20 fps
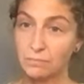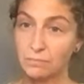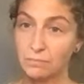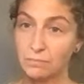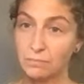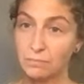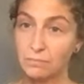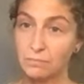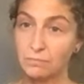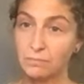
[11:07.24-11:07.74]

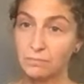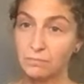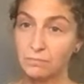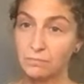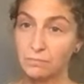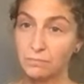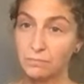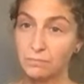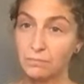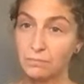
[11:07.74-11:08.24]

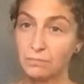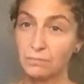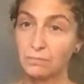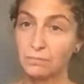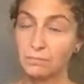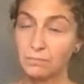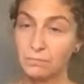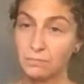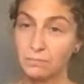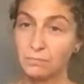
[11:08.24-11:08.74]

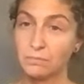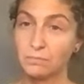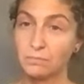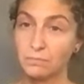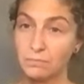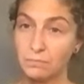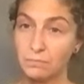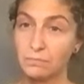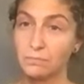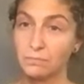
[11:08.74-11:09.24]

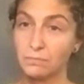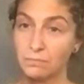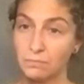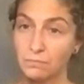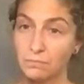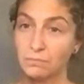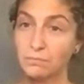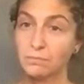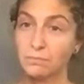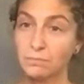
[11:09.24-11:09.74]

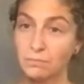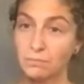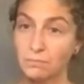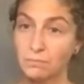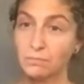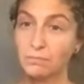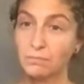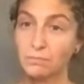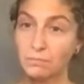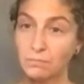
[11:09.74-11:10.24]

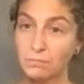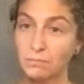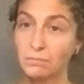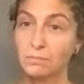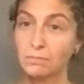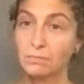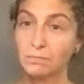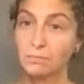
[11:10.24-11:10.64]
(not speaking)